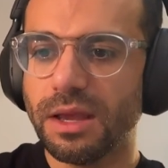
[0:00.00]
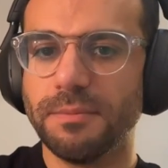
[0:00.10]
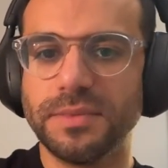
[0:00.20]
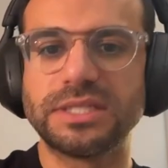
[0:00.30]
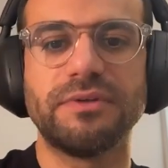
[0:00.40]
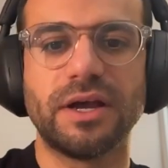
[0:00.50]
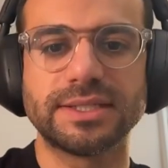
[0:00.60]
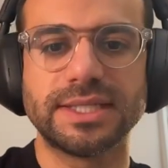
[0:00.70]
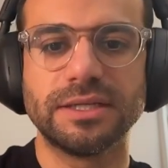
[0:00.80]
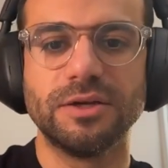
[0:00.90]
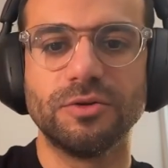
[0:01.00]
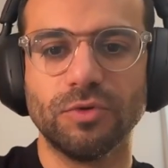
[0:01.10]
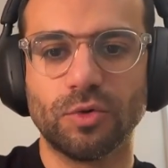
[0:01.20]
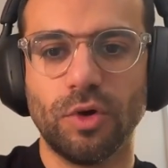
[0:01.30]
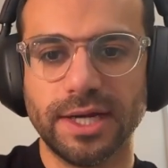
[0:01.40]
this fasting
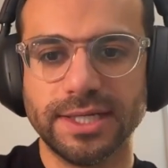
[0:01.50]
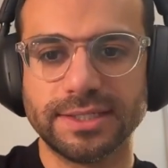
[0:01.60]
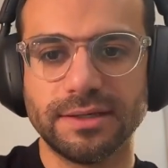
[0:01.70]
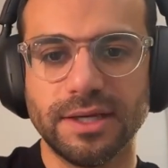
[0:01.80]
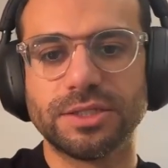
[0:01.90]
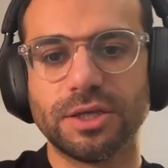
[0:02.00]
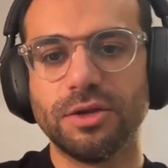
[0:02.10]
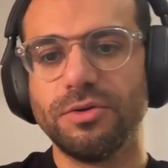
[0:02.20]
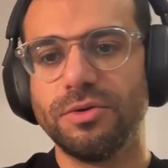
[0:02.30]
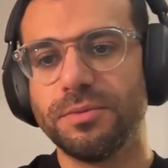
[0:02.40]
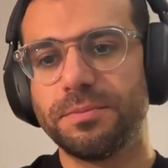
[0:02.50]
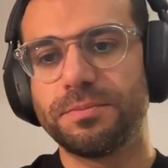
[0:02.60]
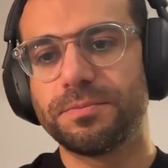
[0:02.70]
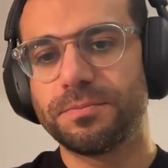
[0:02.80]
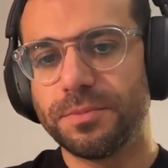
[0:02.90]
required. So
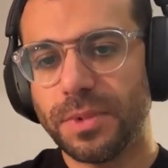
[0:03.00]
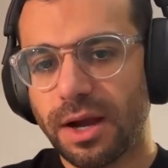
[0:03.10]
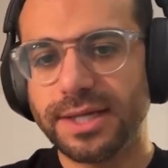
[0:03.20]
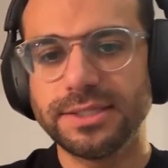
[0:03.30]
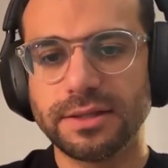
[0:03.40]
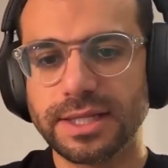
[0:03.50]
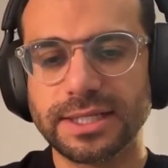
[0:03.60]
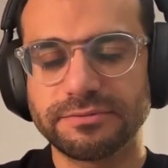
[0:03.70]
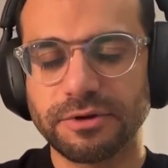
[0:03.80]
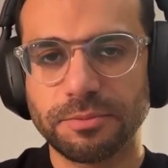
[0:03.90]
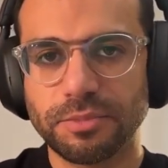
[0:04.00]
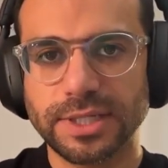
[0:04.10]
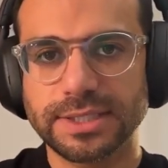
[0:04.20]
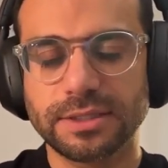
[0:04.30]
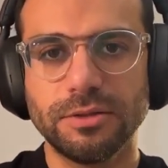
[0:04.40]
I don't think it's very
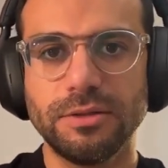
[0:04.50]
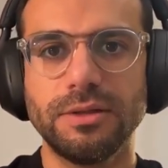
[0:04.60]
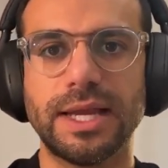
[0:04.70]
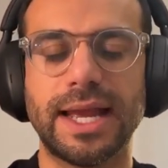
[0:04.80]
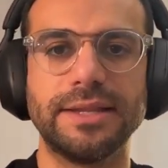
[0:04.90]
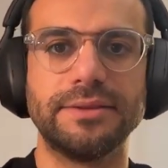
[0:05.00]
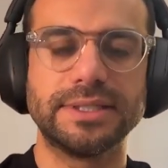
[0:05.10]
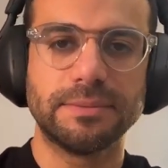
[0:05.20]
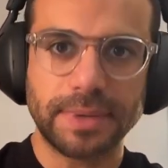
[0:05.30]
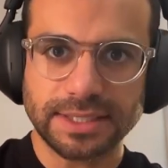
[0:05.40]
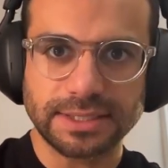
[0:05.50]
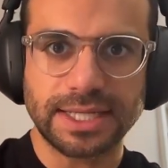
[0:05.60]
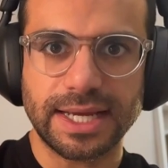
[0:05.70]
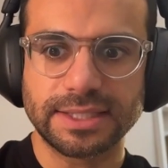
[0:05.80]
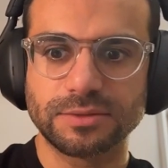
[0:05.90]
practical, and there's a better
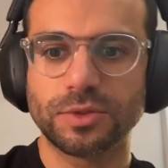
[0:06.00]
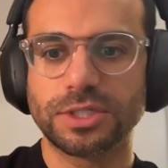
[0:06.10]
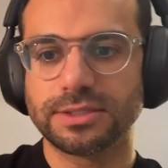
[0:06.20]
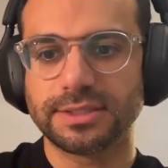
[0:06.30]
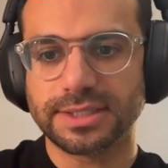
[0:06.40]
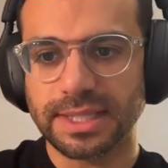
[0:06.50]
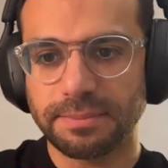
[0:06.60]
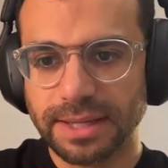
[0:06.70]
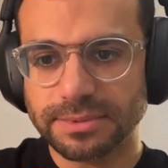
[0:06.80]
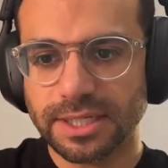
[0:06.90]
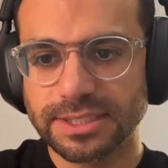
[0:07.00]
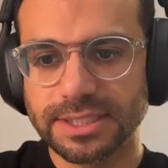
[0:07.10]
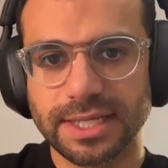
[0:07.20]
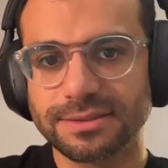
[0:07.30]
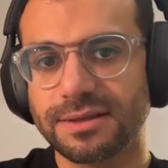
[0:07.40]
test, which is the C-Peptide
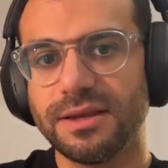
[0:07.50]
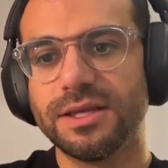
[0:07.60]
test.